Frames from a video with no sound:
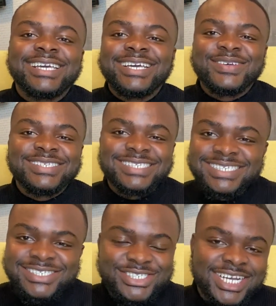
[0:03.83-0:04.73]
On
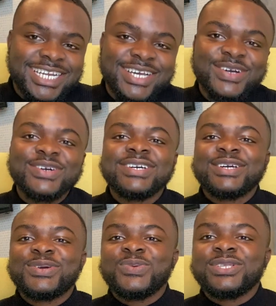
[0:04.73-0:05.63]
this channel,
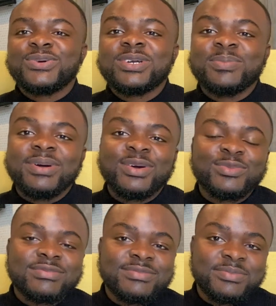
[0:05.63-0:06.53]
we talk
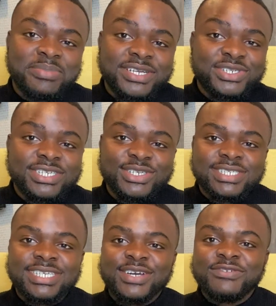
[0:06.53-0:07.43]
about bettering
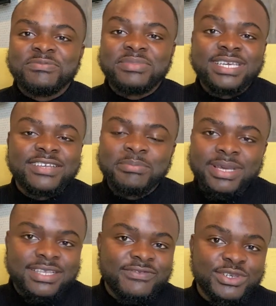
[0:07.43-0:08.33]
yourself, being a
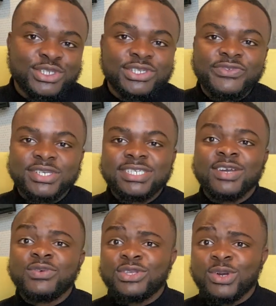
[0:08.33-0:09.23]
better version of
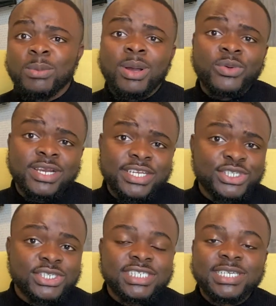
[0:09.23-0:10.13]
yourself. We talk about
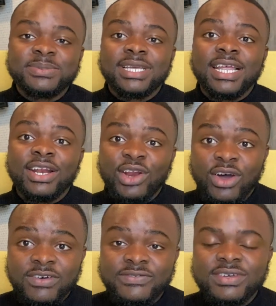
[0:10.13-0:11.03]
relationships and
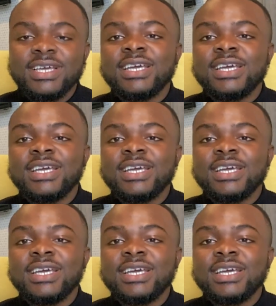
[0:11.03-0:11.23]
love.